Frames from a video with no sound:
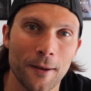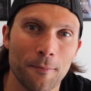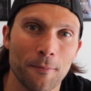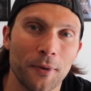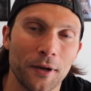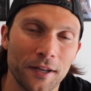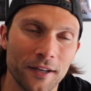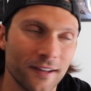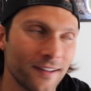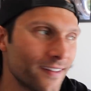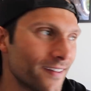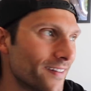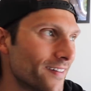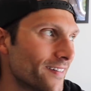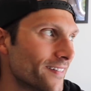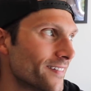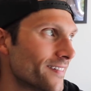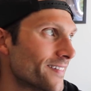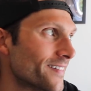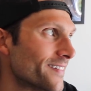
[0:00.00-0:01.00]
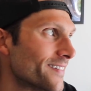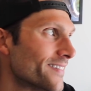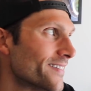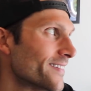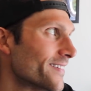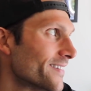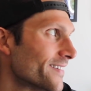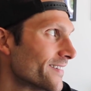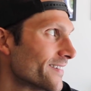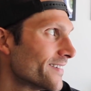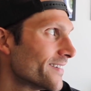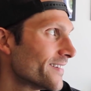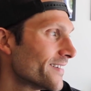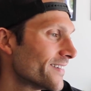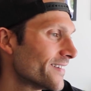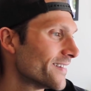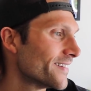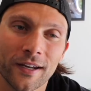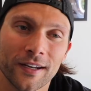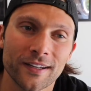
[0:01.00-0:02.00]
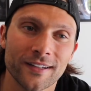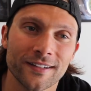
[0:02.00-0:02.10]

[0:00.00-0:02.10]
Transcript: but it, but